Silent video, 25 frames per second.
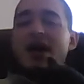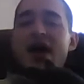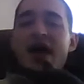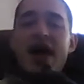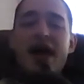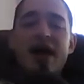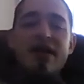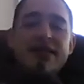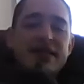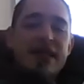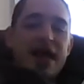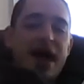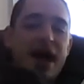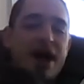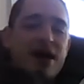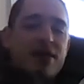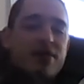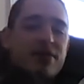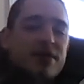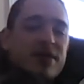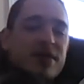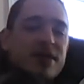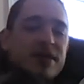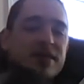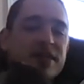And
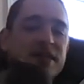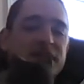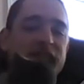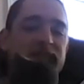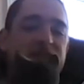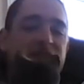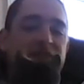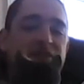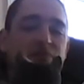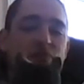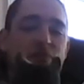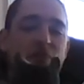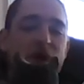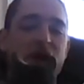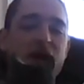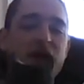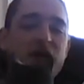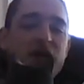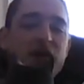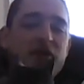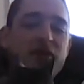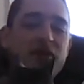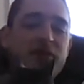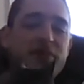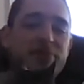now this is
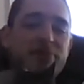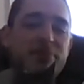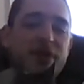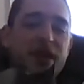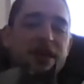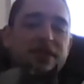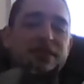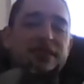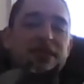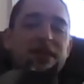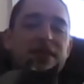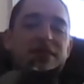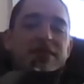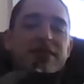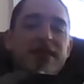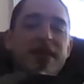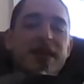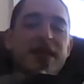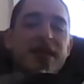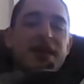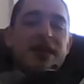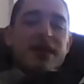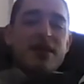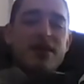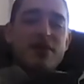where
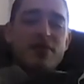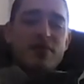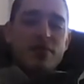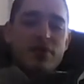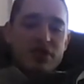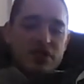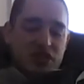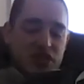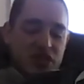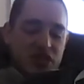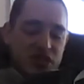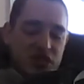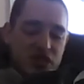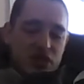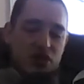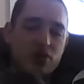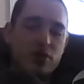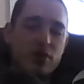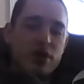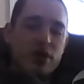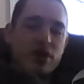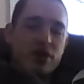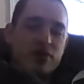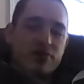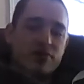basically when
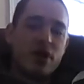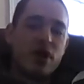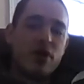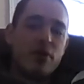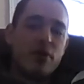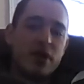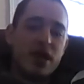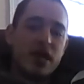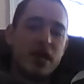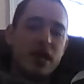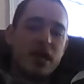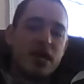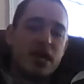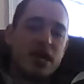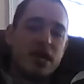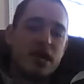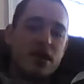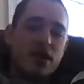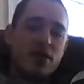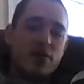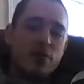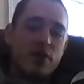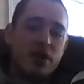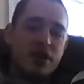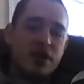you are growing
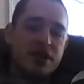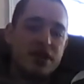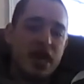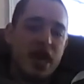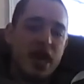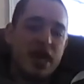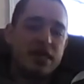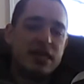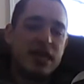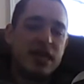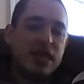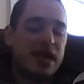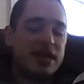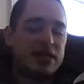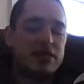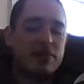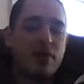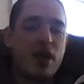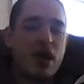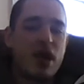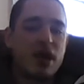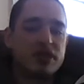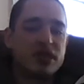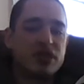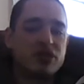with any kind
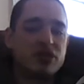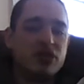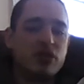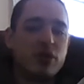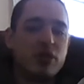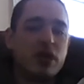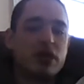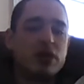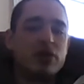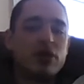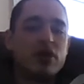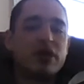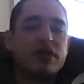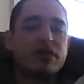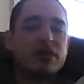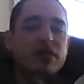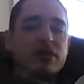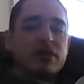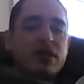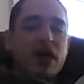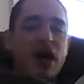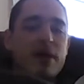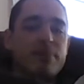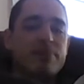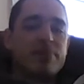of rock dust, you got to look at the
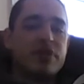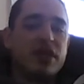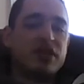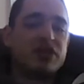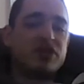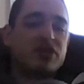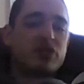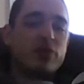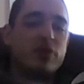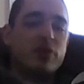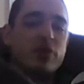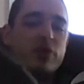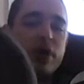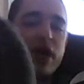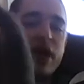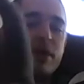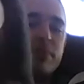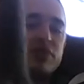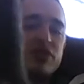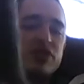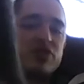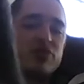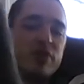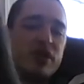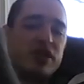complex soil
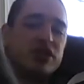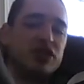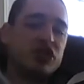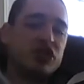chemistry and